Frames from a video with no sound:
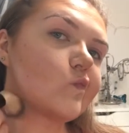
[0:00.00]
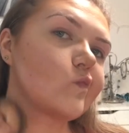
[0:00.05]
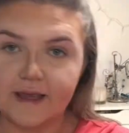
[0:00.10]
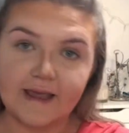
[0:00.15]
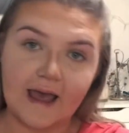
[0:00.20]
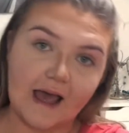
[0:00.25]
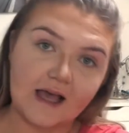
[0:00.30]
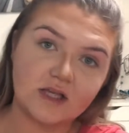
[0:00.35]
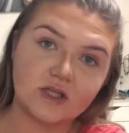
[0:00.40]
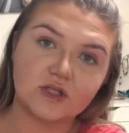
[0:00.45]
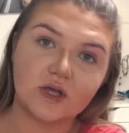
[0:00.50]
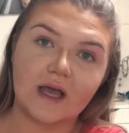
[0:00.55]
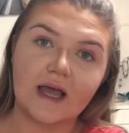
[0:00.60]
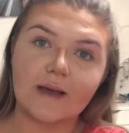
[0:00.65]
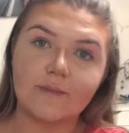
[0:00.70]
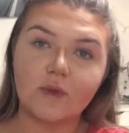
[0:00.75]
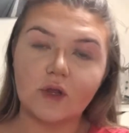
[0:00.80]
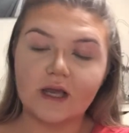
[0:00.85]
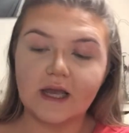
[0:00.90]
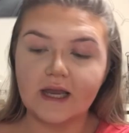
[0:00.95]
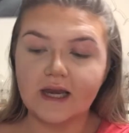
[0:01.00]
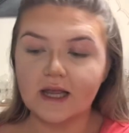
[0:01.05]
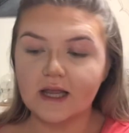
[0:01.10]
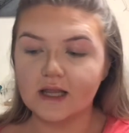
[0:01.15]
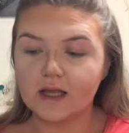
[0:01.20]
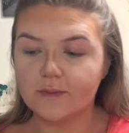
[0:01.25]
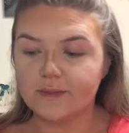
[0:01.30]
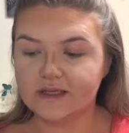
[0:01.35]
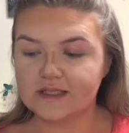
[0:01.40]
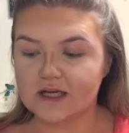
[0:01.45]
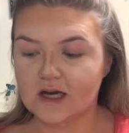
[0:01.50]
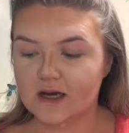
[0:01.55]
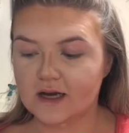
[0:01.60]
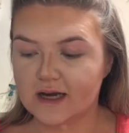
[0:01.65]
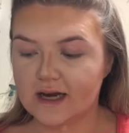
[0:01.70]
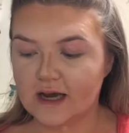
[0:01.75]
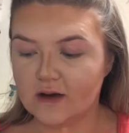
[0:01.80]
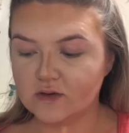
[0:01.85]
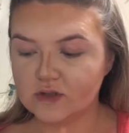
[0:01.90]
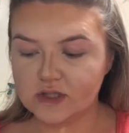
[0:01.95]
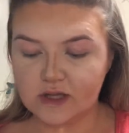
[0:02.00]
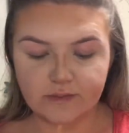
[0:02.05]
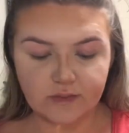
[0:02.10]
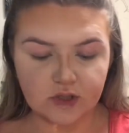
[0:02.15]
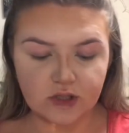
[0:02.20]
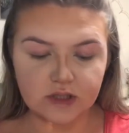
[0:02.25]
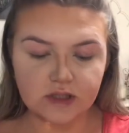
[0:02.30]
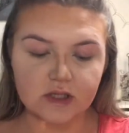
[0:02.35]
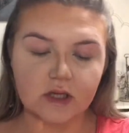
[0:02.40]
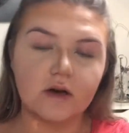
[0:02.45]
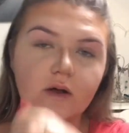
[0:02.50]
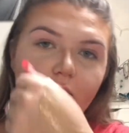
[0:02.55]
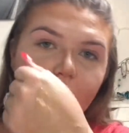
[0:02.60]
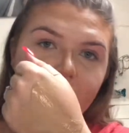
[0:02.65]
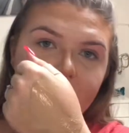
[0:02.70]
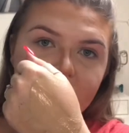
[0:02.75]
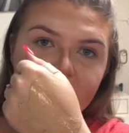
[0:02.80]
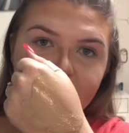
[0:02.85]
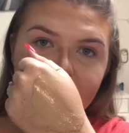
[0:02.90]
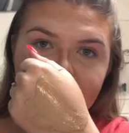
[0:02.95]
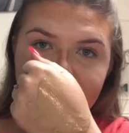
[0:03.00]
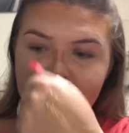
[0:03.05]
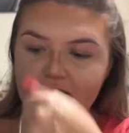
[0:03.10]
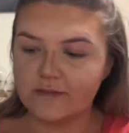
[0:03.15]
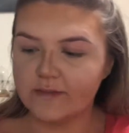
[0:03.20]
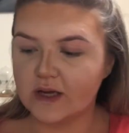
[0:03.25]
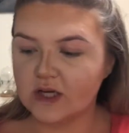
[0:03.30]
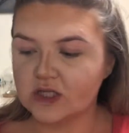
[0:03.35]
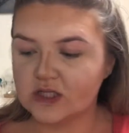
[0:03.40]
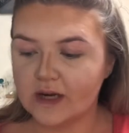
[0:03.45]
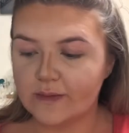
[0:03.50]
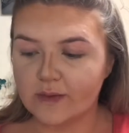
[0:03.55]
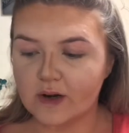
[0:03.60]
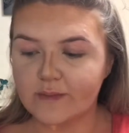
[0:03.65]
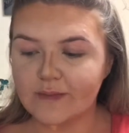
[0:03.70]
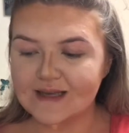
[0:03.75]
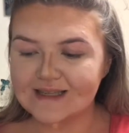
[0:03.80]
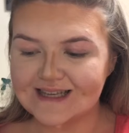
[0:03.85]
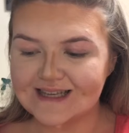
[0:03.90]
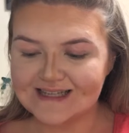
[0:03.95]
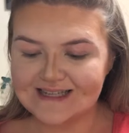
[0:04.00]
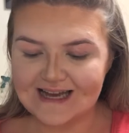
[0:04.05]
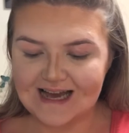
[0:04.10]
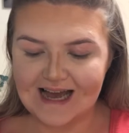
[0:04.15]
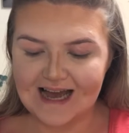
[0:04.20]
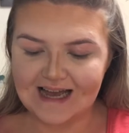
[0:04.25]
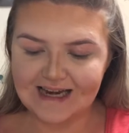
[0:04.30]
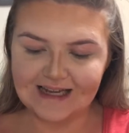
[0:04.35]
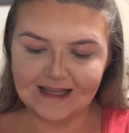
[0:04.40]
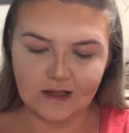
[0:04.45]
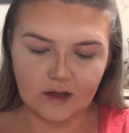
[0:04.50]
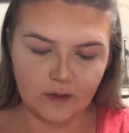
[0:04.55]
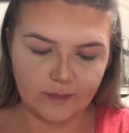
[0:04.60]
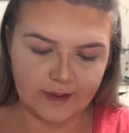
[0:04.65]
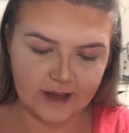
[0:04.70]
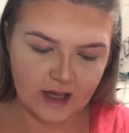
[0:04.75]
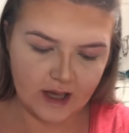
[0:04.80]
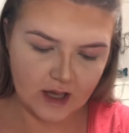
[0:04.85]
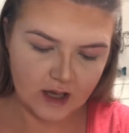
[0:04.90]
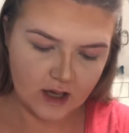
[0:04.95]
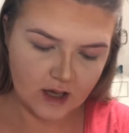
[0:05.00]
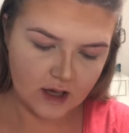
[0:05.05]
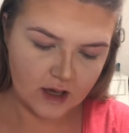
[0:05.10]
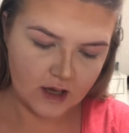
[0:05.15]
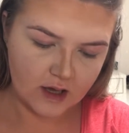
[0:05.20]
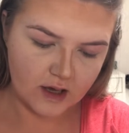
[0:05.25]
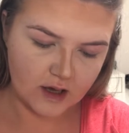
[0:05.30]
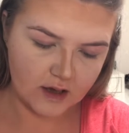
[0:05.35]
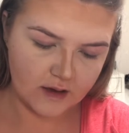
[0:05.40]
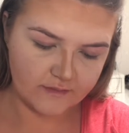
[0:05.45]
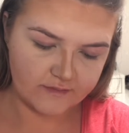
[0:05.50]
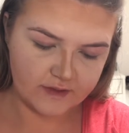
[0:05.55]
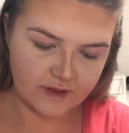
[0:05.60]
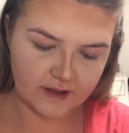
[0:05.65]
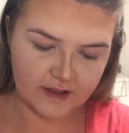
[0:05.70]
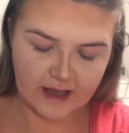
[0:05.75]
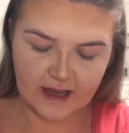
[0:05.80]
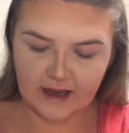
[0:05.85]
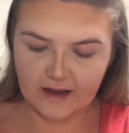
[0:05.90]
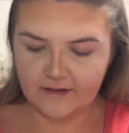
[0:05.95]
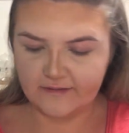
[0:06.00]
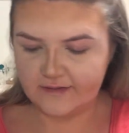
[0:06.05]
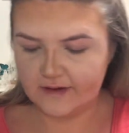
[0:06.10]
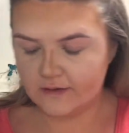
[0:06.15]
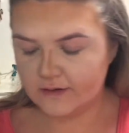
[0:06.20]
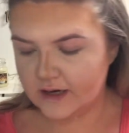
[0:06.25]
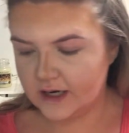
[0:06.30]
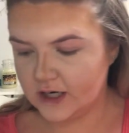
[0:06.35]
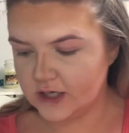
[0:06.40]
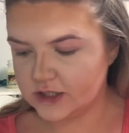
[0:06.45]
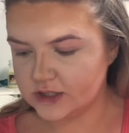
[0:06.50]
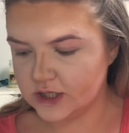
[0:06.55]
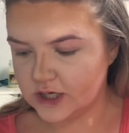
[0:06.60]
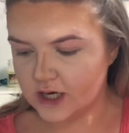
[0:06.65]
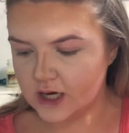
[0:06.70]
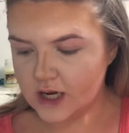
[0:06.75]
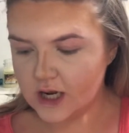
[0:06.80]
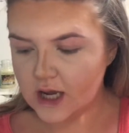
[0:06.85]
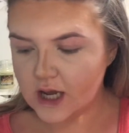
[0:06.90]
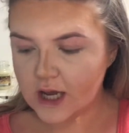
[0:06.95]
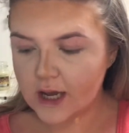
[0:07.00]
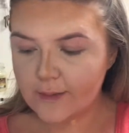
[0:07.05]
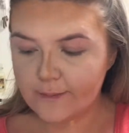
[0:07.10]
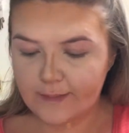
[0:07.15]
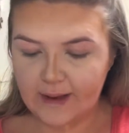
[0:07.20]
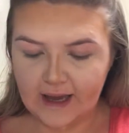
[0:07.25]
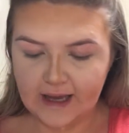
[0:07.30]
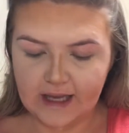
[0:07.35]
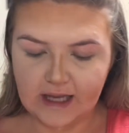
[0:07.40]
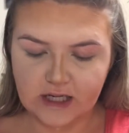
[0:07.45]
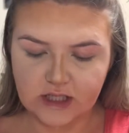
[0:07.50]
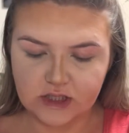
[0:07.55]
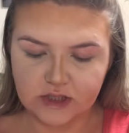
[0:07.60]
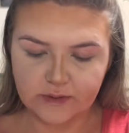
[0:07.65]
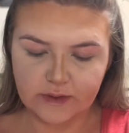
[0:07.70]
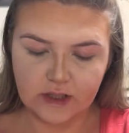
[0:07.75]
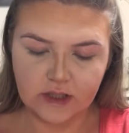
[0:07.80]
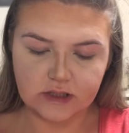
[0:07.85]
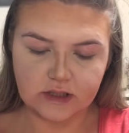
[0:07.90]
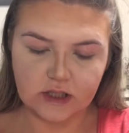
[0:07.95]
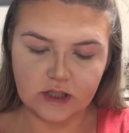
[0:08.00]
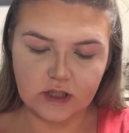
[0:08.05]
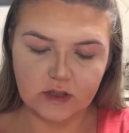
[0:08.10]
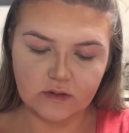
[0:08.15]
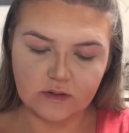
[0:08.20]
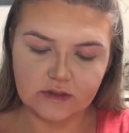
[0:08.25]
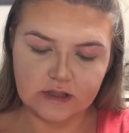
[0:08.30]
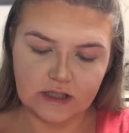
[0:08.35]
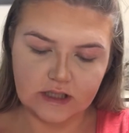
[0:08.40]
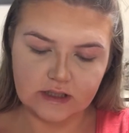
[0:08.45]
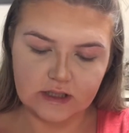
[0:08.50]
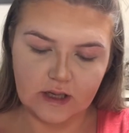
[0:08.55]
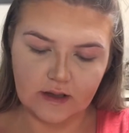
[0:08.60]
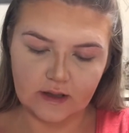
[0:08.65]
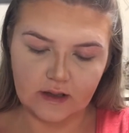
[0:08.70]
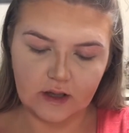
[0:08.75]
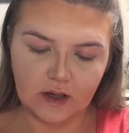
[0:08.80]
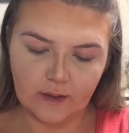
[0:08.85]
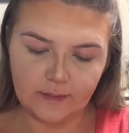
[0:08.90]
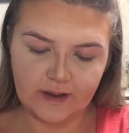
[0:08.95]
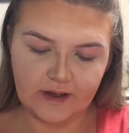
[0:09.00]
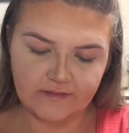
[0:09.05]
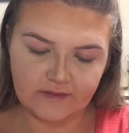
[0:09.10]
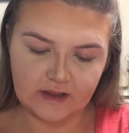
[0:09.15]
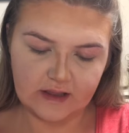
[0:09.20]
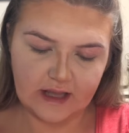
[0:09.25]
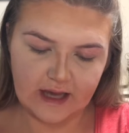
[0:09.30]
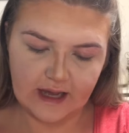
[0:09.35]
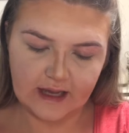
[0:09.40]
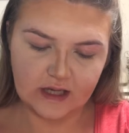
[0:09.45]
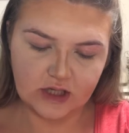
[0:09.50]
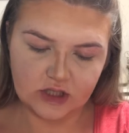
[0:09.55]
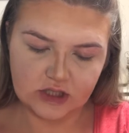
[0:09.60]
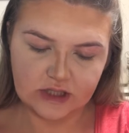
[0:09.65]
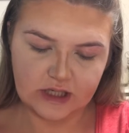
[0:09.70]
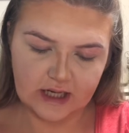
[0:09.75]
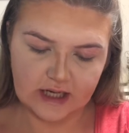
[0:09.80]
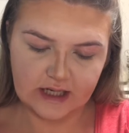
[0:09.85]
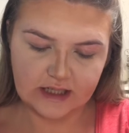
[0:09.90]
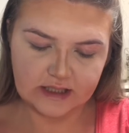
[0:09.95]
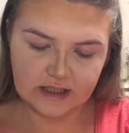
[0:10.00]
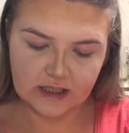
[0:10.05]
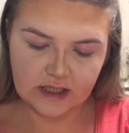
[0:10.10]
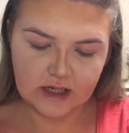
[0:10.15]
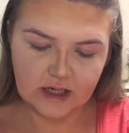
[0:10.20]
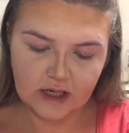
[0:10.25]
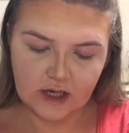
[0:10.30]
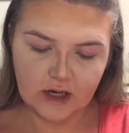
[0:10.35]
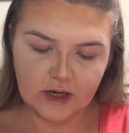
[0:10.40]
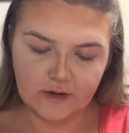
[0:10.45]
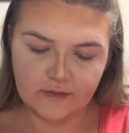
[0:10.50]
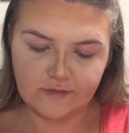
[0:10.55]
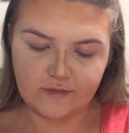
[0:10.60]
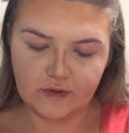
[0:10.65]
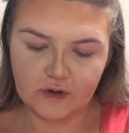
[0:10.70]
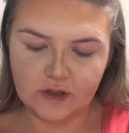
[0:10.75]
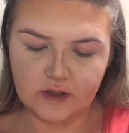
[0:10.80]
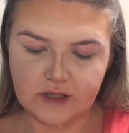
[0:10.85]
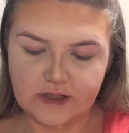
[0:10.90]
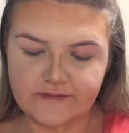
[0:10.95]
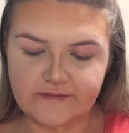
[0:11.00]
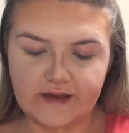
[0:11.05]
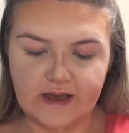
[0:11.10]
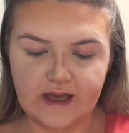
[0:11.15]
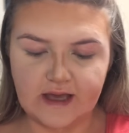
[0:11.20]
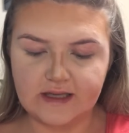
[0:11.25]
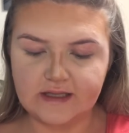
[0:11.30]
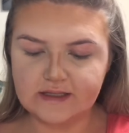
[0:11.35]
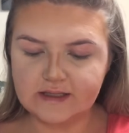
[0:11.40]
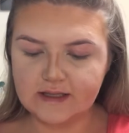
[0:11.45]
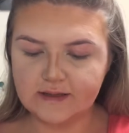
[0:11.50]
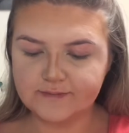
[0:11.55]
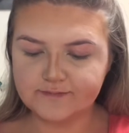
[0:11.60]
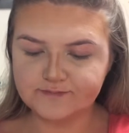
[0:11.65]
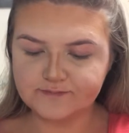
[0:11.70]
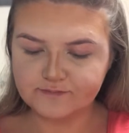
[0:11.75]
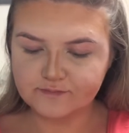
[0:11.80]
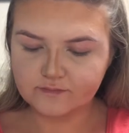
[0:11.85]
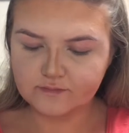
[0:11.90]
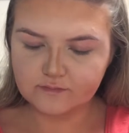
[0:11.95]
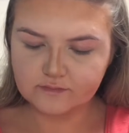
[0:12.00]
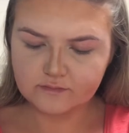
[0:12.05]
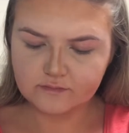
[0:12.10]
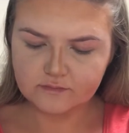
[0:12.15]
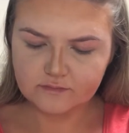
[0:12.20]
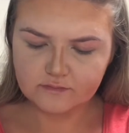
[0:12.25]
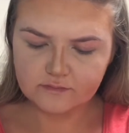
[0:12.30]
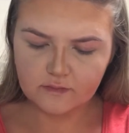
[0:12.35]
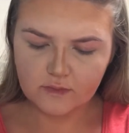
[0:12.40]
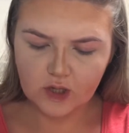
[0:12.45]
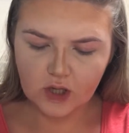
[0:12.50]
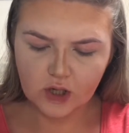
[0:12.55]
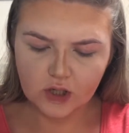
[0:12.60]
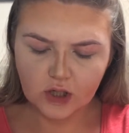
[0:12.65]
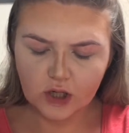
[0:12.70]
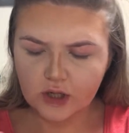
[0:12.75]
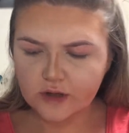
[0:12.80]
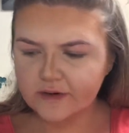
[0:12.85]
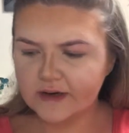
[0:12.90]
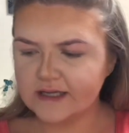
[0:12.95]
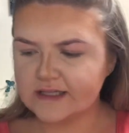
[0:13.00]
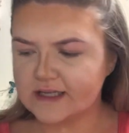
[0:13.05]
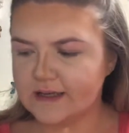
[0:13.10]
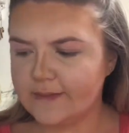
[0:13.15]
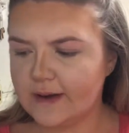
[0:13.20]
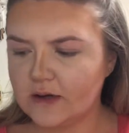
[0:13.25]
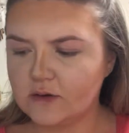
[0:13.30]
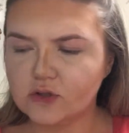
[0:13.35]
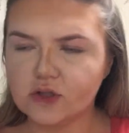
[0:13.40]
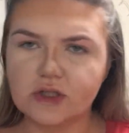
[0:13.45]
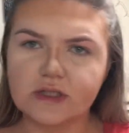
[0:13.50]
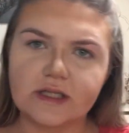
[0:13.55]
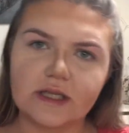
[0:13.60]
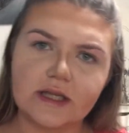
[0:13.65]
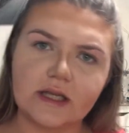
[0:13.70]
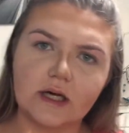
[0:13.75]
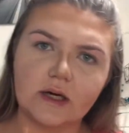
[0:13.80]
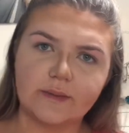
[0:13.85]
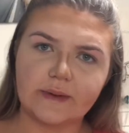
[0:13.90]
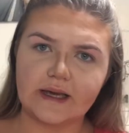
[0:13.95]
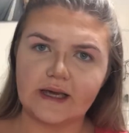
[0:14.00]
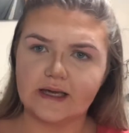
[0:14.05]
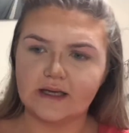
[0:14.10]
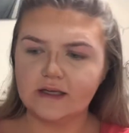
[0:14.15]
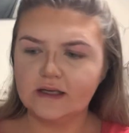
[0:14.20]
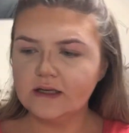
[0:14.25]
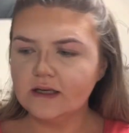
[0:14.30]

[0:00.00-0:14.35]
Yeah, so I am looking a little bit darker now, so I'm just going to, with the rest of the mixture, I'm going to a tiny little bit of the lighter foundation back into it, because he uses a little bit of a lighter shade from the face. Not crazy amount, it's just a little bit.